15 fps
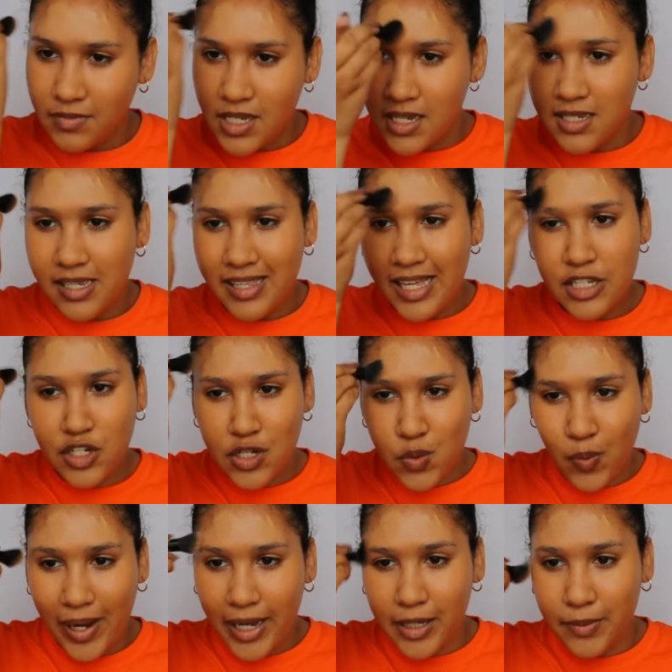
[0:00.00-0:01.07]
So that's just
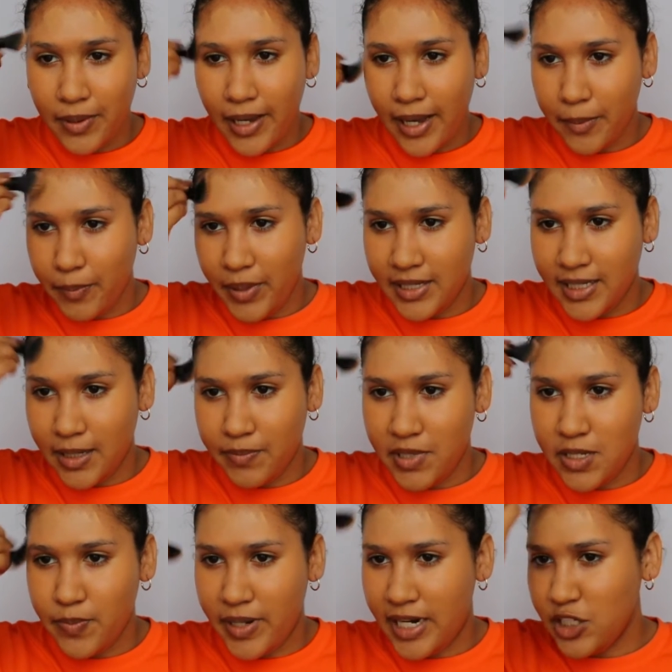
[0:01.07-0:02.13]
why I picked up this
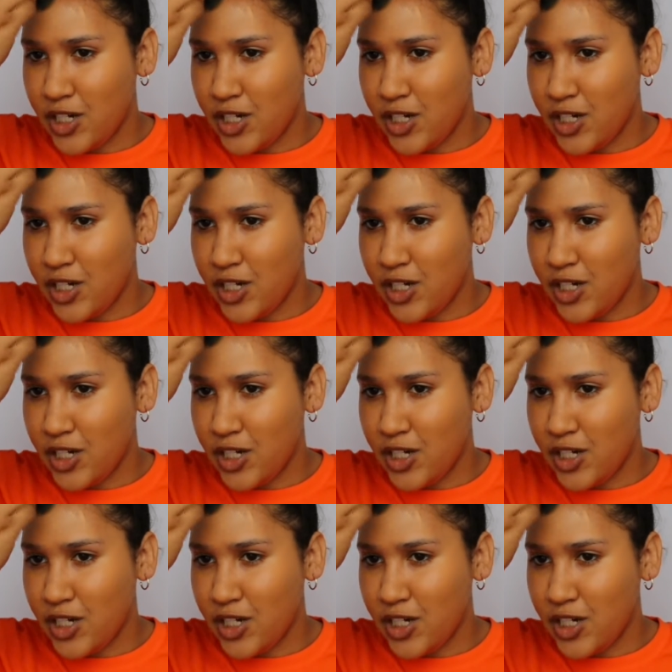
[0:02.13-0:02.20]
brush.